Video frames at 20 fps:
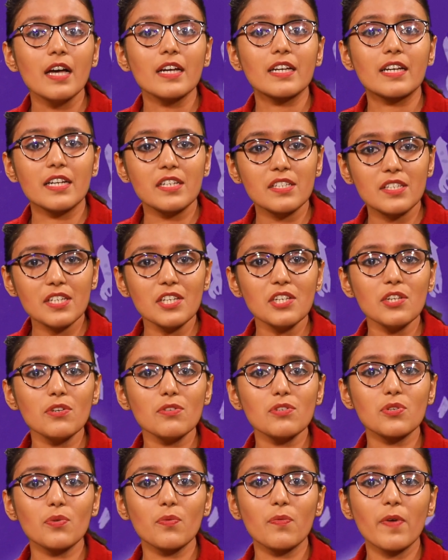
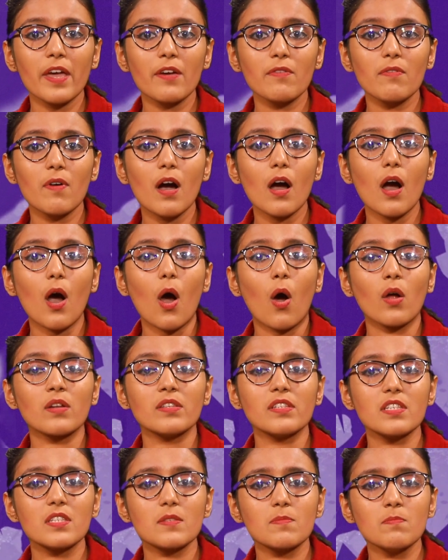continued to waver on
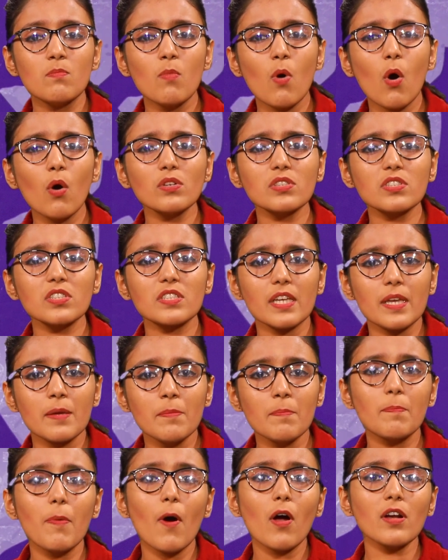this most
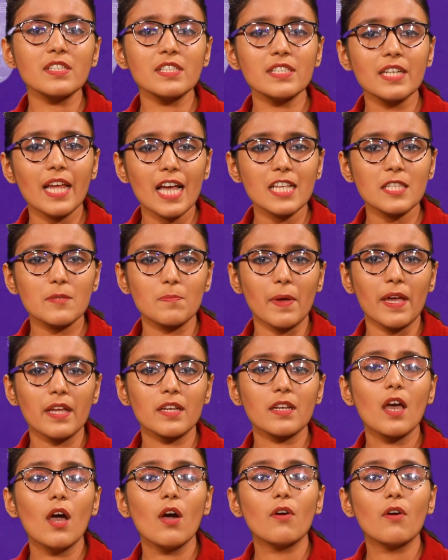important aspect